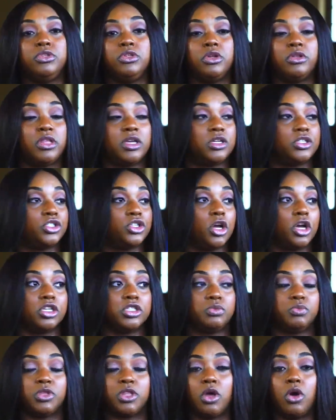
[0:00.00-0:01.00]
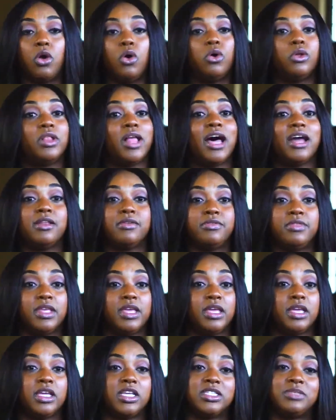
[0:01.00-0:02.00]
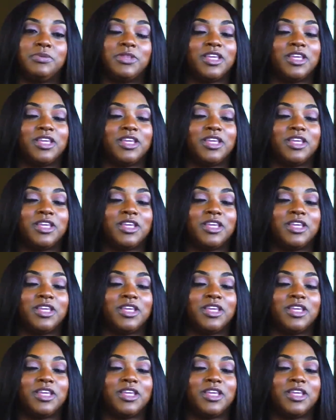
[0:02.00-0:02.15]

you know, they could charge him with a whole lot of things,